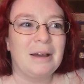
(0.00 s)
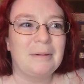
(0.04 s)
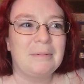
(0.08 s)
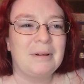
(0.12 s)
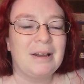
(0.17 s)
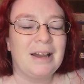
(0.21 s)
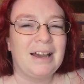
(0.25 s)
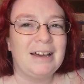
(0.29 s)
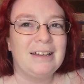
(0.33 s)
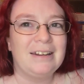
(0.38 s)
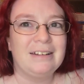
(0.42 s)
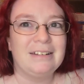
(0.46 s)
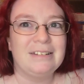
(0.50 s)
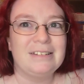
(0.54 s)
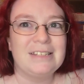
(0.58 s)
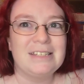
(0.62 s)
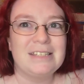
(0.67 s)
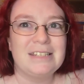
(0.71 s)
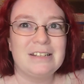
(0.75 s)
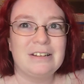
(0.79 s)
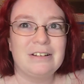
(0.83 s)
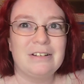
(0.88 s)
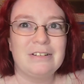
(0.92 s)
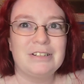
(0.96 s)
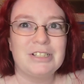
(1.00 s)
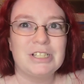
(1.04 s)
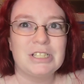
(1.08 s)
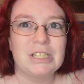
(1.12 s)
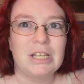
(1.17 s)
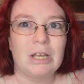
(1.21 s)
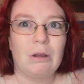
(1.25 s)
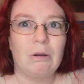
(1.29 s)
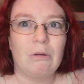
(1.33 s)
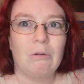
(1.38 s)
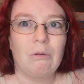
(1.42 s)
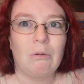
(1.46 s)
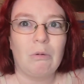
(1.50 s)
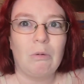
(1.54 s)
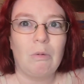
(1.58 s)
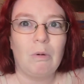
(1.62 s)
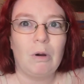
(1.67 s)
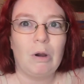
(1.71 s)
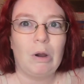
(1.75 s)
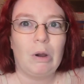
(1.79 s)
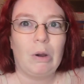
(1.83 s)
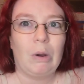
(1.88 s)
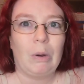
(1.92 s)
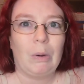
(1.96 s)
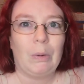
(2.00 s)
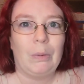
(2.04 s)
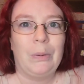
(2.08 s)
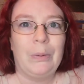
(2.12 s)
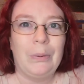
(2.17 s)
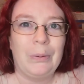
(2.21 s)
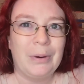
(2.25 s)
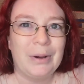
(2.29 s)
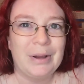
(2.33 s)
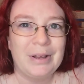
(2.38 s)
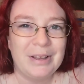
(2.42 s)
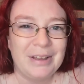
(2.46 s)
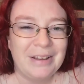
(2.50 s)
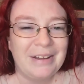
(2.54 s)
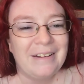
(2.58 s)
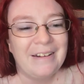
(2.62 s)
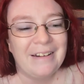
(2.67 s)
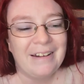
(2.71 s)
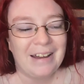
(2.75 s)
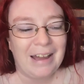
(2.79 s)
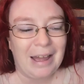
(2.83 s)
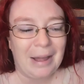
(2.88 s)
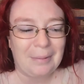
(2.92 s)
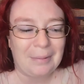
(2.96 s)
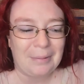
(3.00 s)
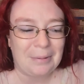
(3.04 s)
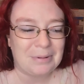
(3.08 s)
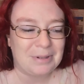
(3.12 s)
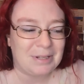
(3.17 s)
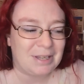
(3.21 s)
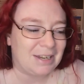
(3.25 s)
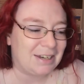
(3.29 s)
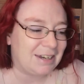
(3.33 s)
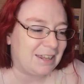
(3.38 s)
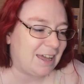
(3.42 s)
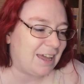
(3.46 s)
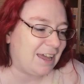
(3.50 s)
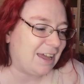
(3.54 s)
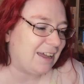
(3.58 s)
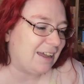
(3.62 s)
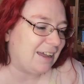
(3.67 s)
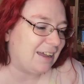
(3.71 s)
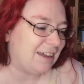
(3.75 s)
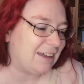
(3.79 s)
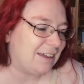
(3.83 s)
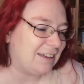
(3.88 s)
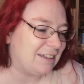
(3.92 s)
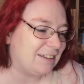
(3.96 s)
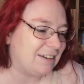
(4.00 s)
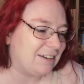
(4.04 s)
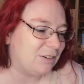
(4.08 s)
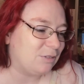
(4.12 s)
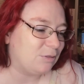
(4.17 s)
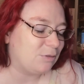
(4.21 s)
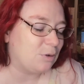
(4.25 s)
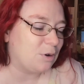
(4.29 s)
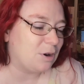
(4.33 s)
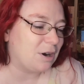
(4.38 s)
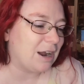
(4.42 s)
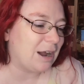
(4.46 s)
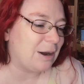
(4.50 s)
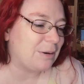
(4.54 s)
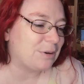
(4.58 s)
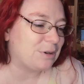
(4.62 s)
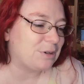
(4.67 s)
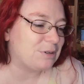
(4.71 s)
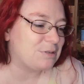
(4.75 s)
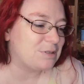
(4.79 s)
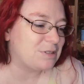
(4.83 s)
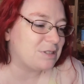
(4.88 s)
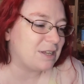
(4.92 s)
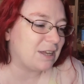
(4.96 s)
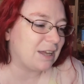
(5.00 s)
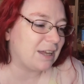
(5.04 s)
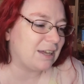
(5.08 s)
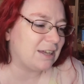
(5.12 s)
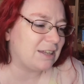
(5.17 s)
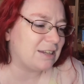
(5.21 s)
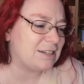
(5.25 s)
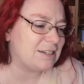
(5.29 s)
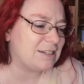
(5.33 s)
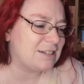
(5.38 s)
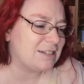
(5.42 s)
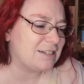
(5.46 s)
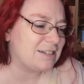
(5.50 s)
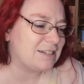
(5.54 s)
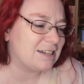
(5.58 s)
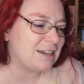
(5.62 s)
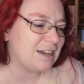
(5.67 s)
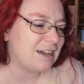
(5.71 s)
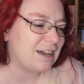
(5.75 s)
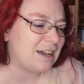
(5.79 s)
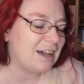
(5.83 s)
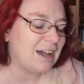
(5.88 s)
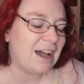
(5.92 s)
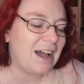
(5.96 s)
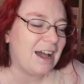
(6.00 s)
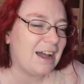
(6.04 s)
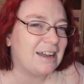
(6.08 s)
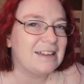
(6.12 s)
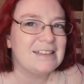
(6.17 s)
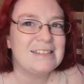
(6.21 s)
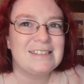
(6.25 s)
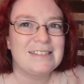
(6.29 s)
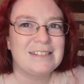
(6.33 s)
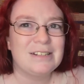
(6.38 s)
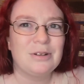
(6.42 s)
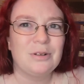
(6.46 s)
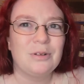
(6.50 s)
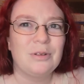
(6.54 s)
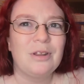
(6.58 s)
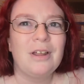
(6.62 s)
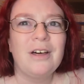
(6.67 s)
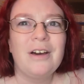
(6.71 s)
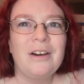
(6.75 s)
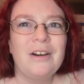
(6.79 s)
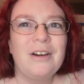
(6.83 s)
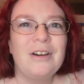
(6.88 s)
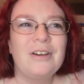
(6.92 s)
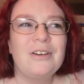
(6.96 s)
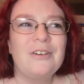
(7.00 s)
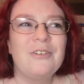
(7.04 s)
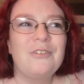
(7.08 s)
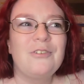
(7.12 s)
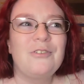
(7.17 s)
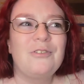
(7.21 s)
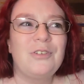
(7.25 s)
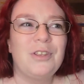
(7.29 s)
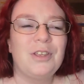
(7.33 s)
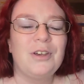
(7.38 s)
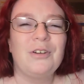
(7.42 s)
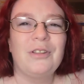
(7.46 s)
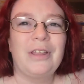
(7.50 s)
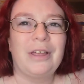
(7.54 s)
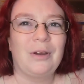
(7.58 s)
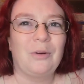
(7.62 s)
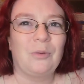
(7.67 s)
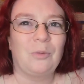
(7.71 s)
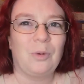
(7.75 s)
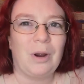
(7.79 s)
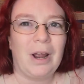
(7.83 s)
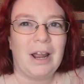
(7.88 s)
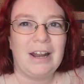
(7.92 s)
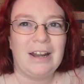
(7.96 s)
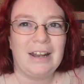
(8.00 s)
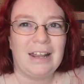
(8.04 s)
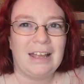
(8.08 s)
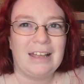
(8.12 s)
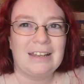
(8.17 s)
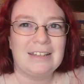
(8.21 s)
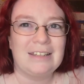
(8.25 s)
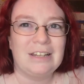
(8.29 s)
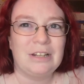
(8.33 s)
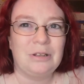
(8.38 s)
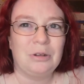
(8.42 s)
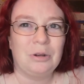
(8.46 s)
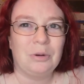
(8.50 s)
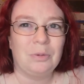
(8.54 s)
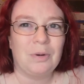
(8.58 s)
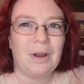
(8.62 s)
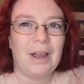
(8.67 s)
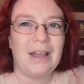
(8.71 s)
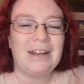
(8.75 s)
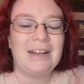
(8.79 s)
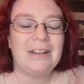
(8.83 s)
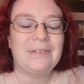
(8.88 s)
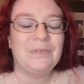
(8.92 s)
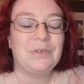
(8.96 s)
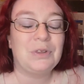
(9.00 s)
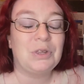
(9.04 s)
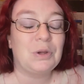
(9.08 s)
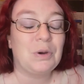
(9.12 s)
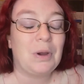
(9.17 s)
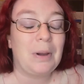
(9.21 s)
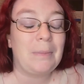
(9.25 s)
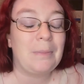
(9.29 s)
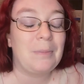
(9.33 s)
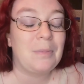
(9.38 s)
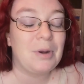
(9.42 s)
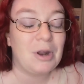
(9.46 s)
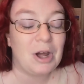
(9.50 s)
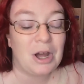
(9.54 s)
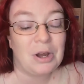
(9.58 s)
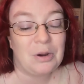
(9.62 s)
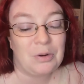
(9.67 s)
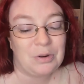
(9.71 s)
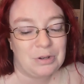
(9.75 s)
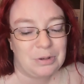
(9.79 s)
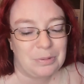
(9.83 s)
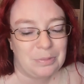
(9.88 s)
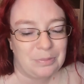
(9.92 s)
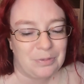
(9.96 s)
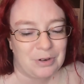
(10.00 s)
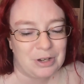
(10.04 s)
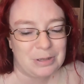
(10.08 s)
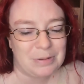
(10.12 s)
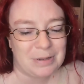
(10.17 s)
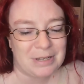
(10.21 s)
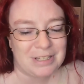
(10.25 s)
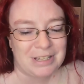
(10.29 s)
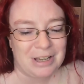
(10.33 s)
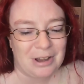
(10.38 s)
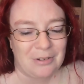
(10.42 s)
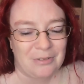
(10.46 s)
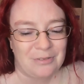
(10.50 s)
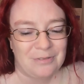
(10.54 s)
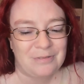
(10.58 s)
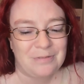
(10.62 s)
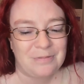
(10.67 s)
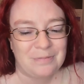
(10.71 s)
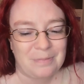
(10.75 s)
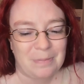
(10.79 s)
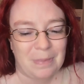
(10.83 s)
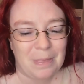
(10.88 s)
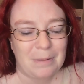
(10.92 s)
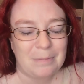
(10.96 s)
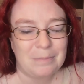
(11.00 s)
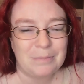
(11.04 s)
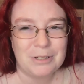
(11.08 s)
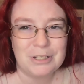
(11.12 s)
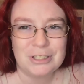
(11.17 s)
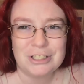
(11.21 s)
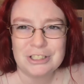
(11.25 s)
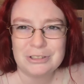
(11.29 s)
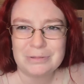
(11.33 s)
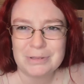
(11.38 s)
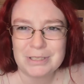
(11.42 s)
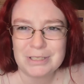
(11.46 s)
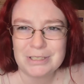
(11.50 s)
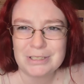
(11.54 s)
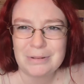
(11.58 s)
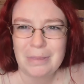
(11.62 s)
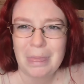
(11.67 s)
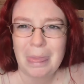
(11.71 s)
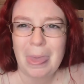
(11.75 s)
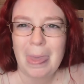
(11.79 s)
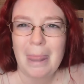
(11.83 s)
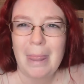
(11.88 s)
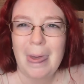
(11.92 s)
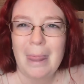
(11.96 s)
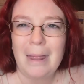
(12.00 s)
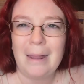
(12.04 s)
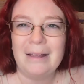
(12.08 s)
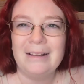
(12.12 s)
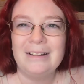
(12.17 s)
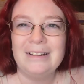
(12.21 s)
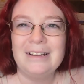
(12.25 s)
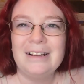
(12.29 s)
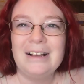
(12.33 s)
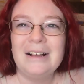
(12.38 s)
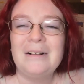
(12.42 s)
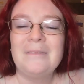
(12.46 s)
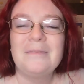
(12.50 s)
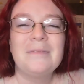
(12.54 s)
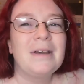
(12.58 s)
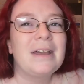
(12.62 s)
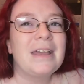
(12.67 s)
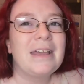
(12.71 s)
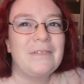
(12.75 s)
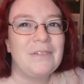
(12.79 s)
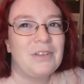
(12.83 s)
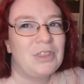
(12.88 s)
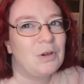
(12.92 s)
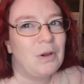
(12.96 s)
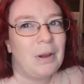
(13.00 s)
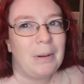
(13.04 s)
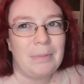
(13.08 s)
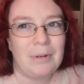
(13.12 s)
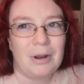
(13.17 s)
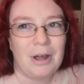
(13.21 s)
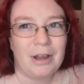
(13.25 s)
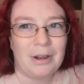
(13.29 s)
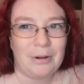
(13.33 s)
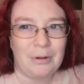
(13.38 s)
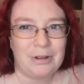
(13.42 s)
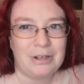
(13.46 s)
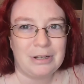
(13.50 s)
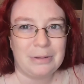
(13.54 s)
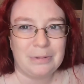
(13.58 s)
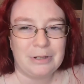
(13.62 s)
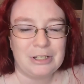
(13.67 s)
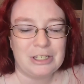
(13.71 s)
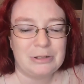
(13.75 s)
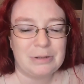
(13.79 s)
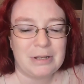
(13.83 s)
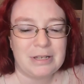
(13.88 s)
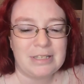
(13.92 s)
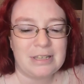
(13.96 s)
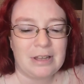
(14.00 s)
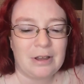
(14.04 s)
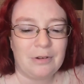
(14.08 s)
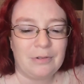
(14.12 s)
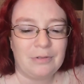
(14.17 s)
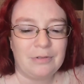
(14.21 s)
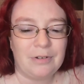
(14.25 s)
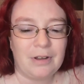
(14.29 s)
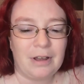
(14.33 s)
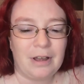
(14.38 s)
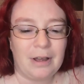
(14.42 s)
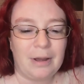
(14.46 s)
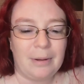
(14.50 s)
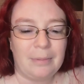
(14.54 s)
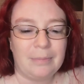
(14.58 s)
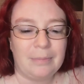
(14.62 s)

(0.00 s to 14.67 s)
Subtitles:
I'm kind of still just like, whoa, I wrote 10K in 4 hours, and I still feel like I continue to write, even though I'm not going to push myself, even though I'm not going to push myself,